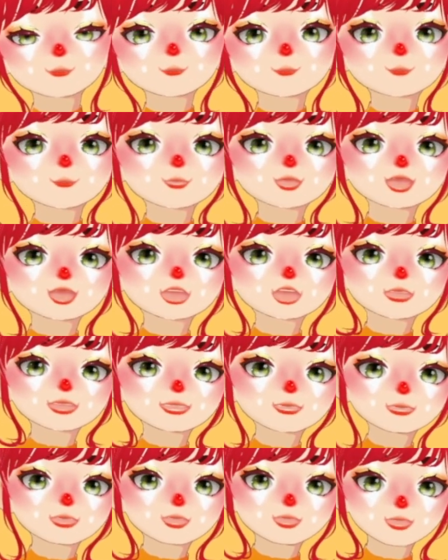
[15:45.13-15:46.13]
I don't
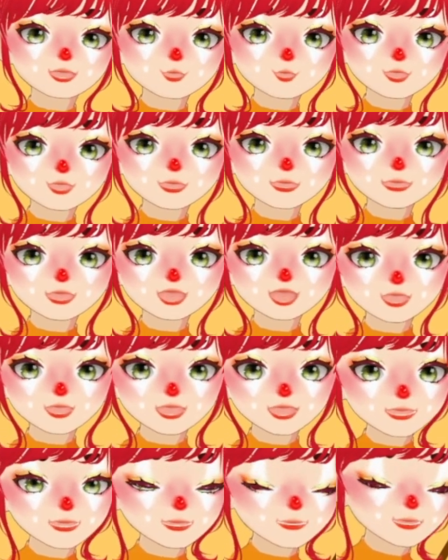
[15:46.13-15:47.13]
have beef with
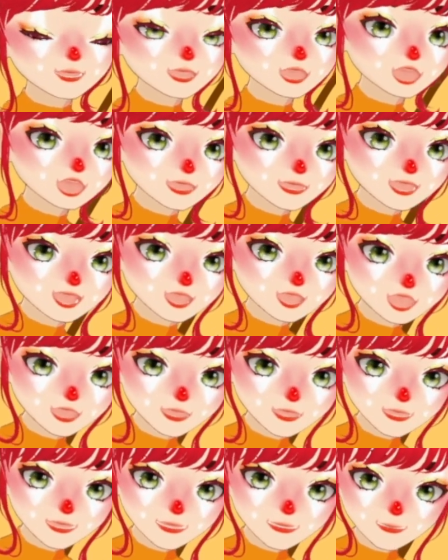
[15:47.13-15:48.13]
Republicans who don't
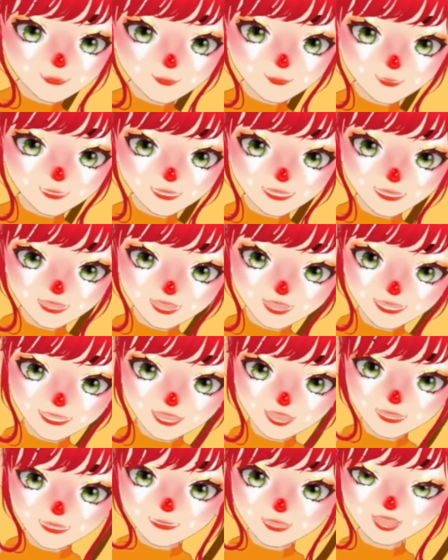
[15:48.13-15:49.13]
support the Red
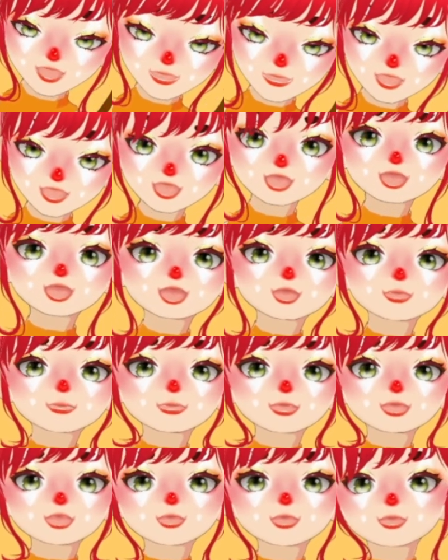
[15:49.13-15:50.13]
Hats, but I
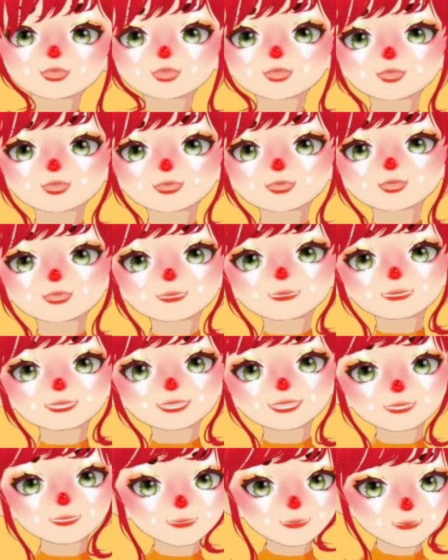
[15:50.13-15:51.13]
absolutely
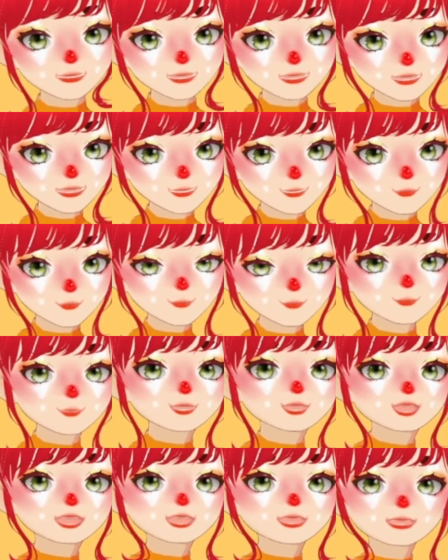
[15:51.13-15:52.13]
detest
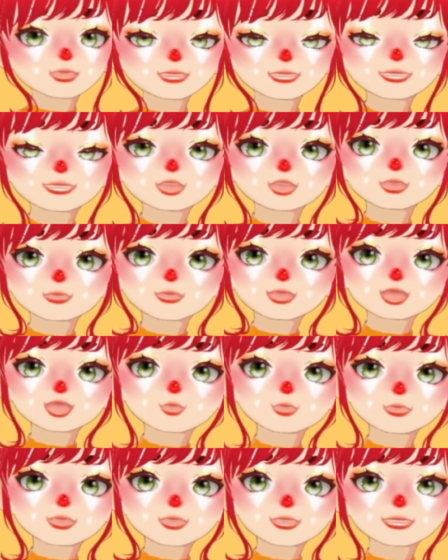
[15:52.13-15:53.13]
the Red Hats, and I
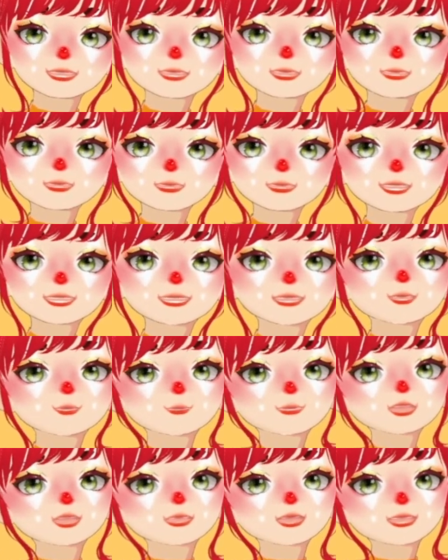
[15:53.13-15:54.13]
want that very
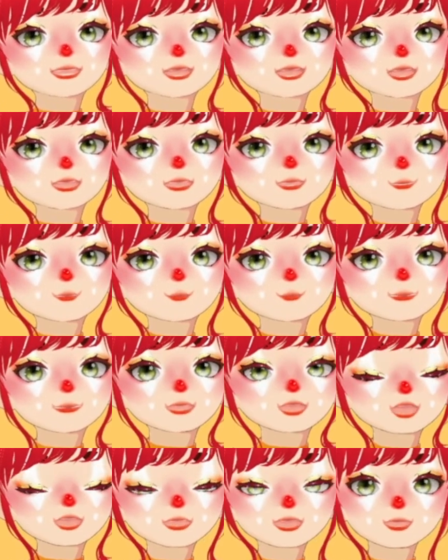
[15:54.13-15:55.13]
adamantly on the record. If you
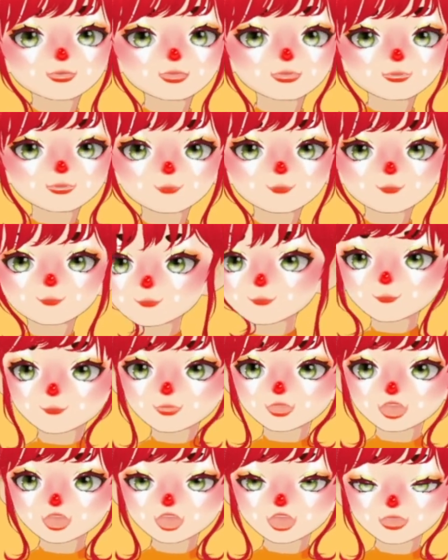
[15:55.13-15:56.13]
support him,
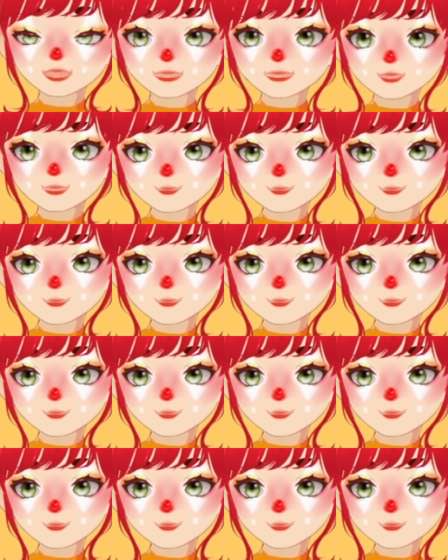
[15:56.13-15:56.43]
don't follow me.